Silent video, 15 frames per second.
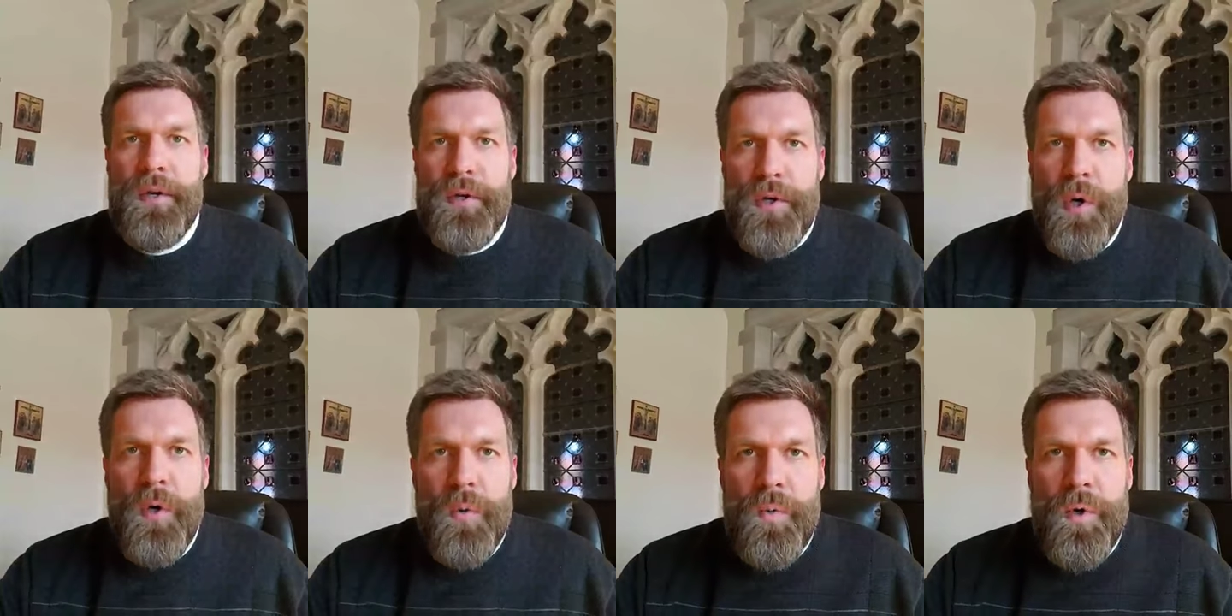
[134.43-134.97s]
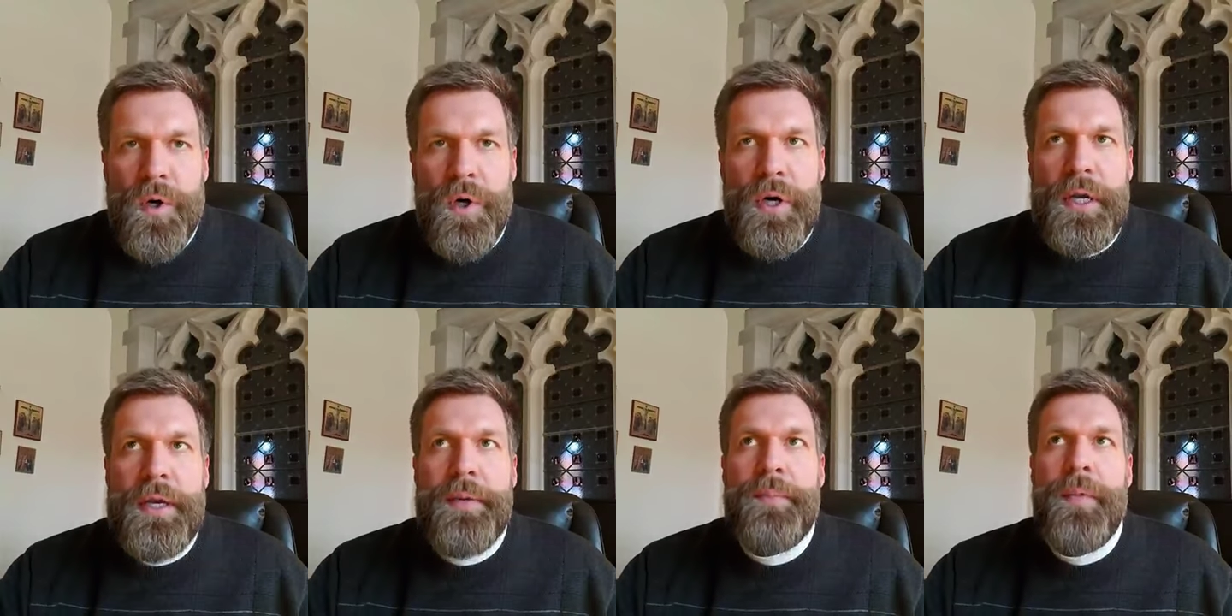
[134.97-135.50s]
"Don't
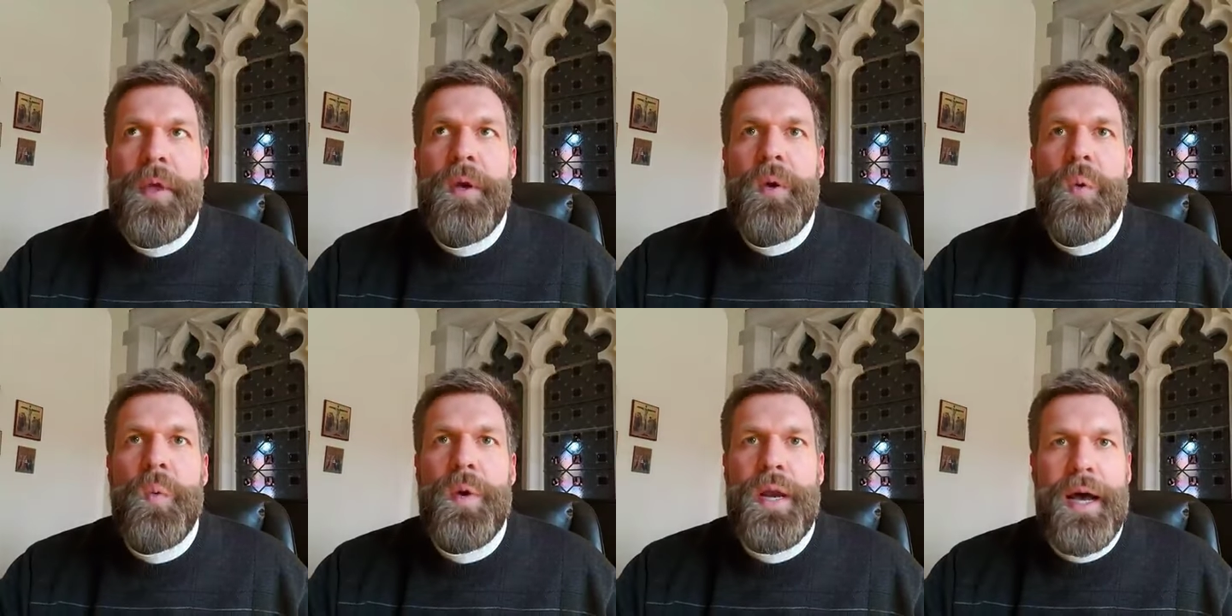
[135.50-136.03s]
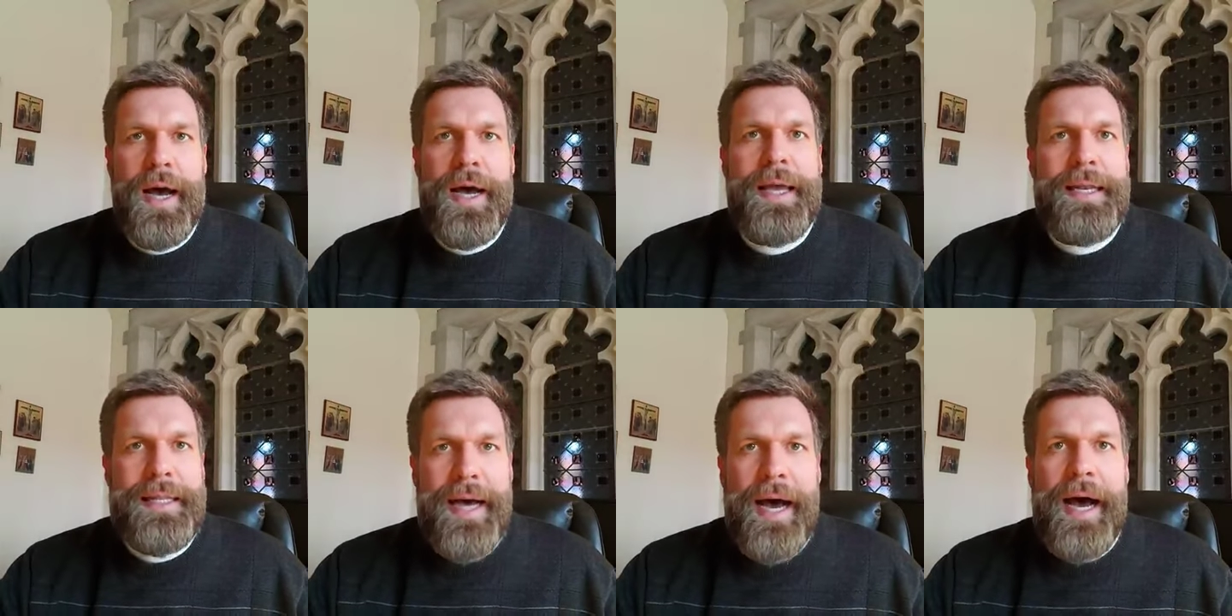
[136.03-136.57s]
worry, when I
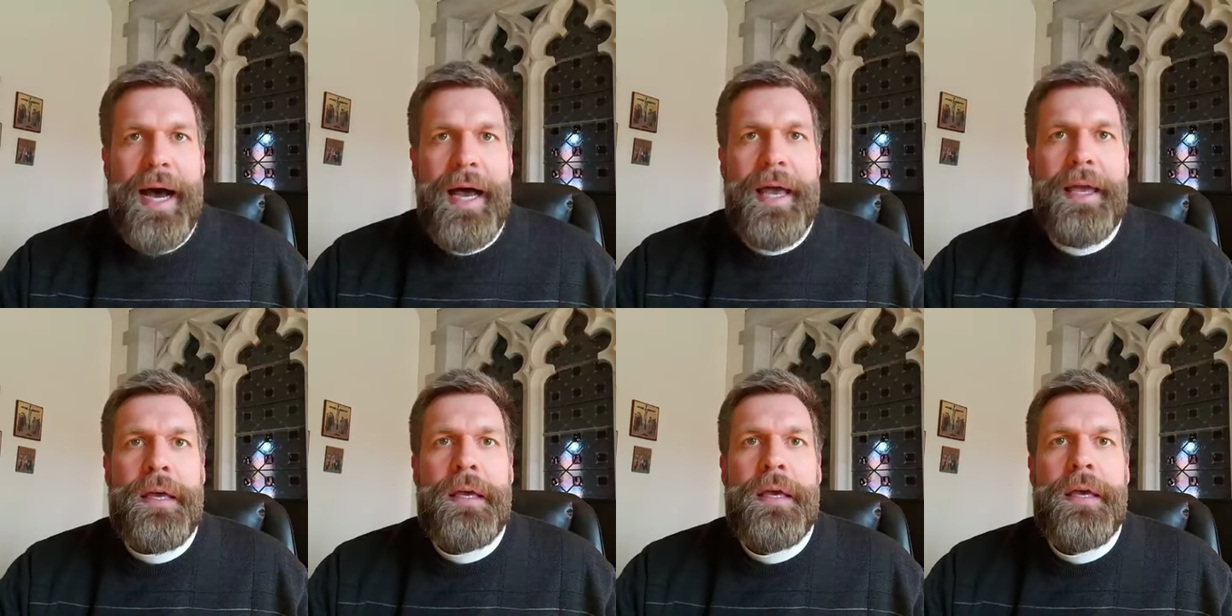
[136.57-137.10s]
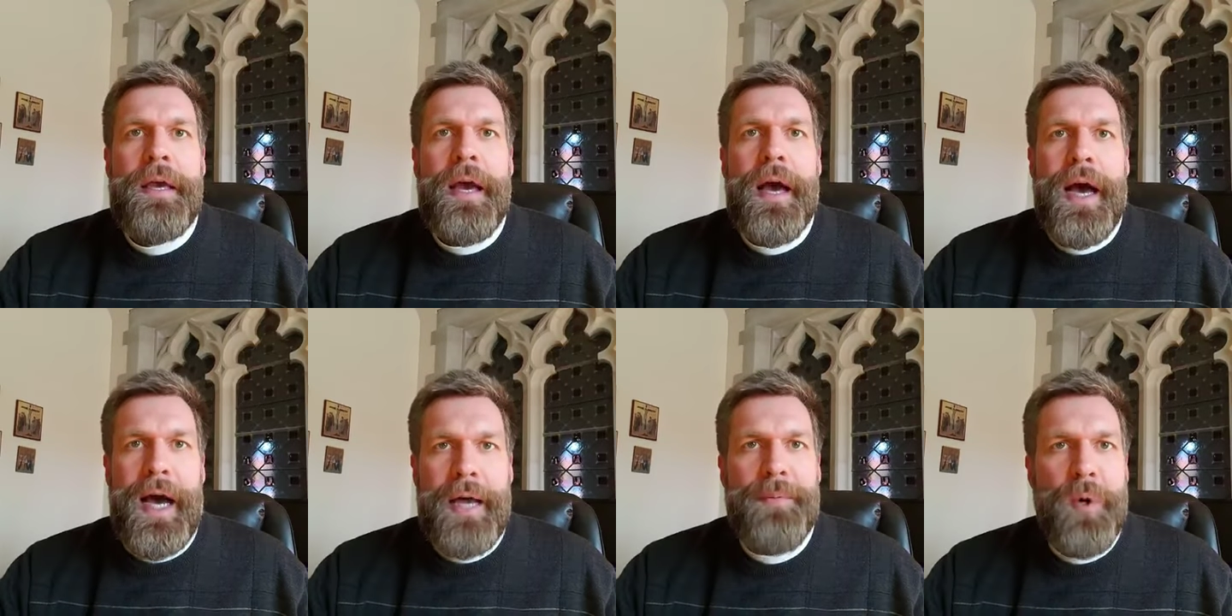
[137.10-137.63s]
die,
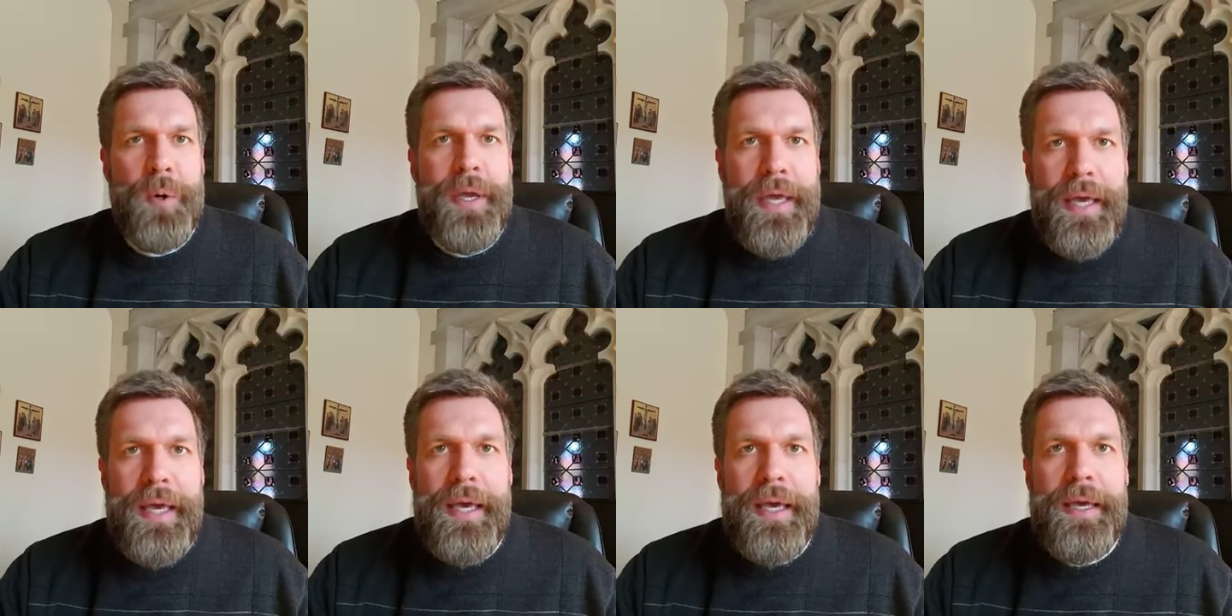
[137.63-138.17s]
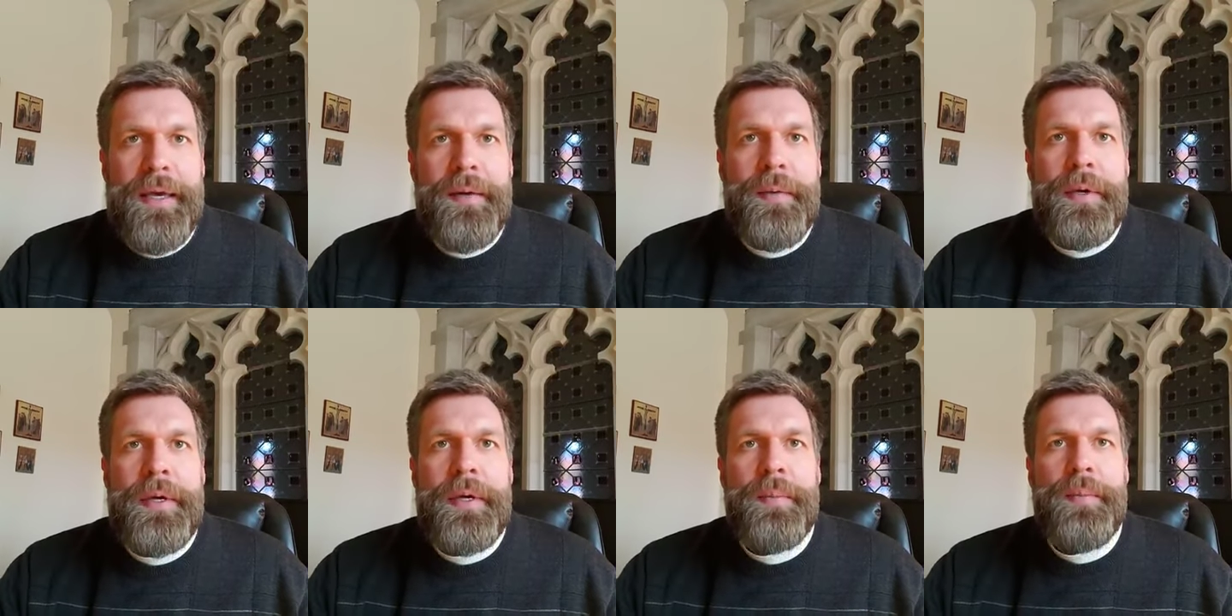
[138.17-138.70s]
I'm okay
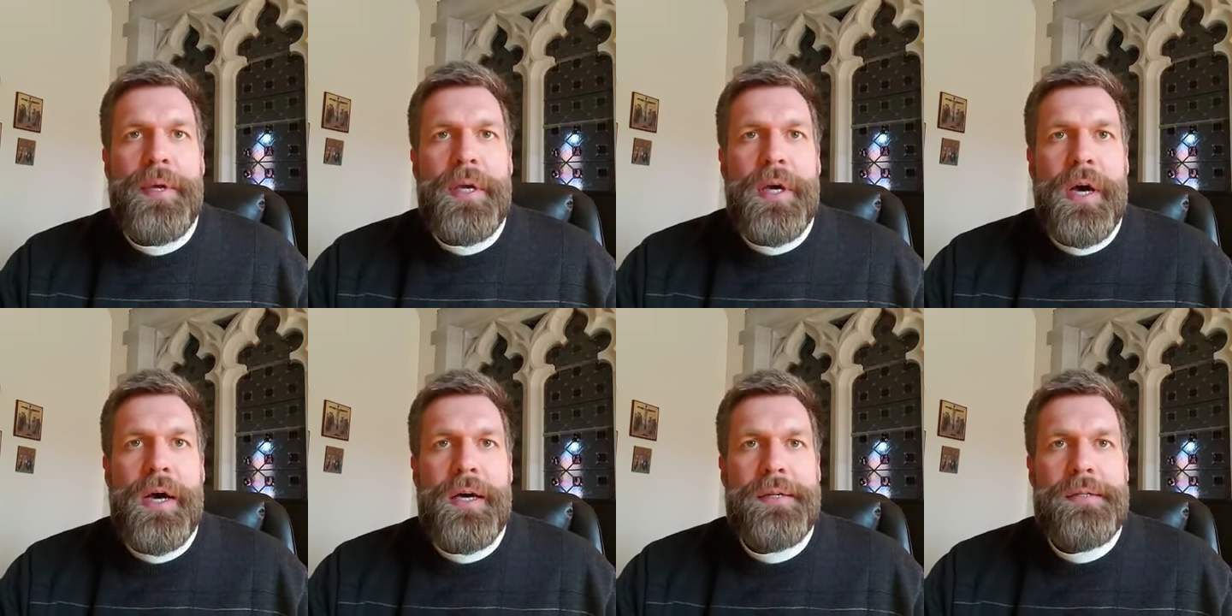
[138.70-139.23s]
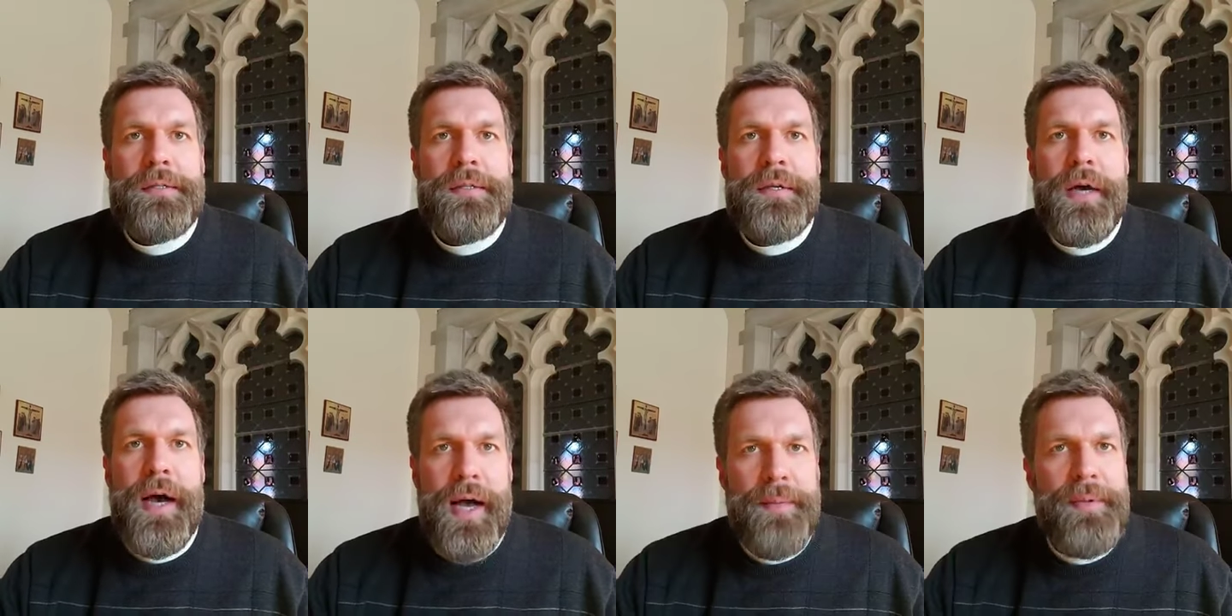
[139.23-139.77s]
because
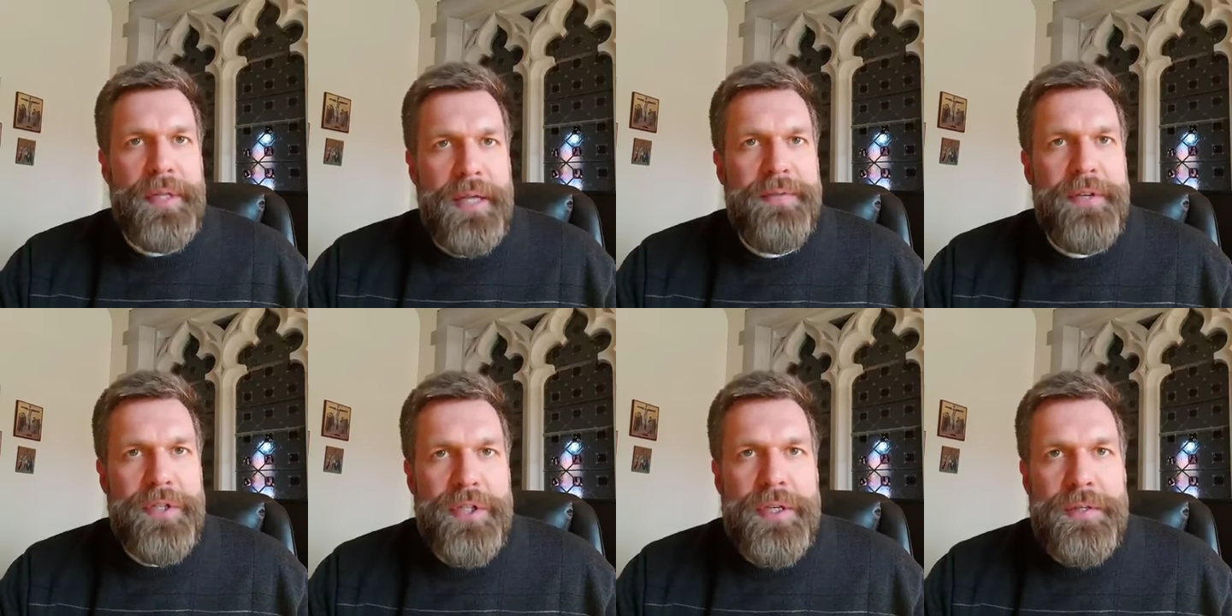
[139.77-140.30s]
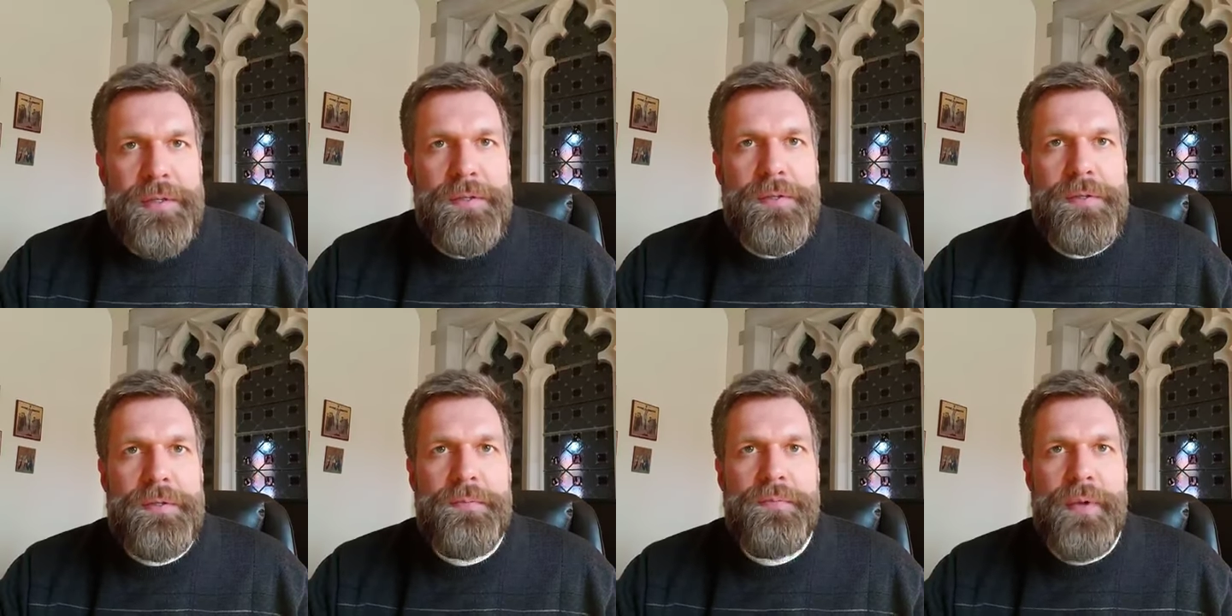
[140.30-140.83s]
I believe in
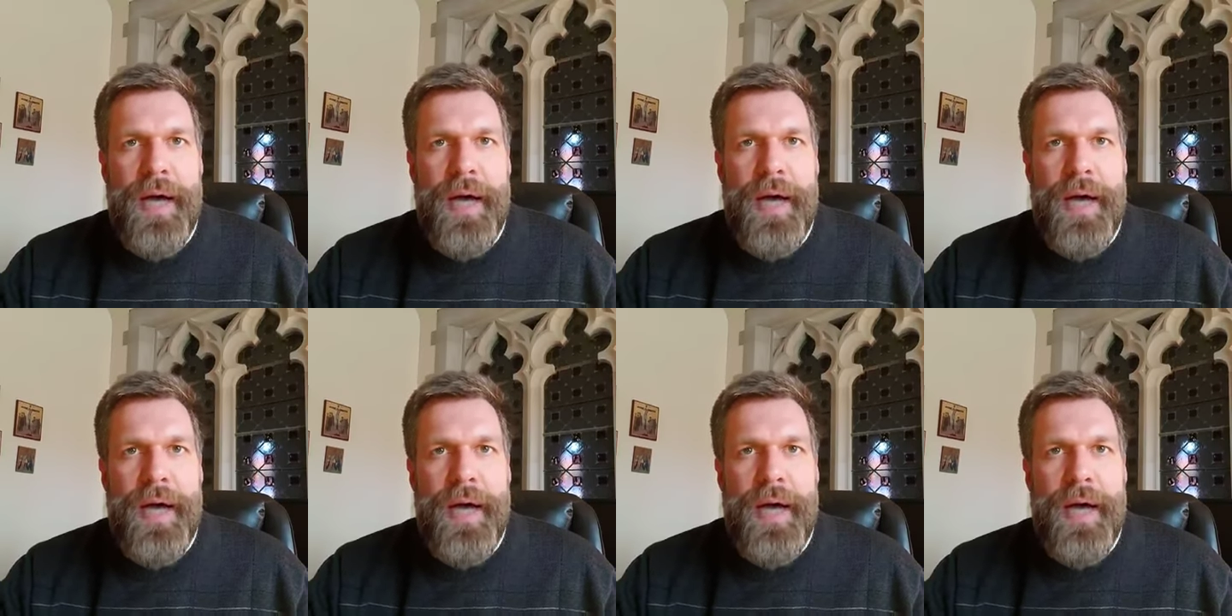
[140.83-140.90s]
Jesus.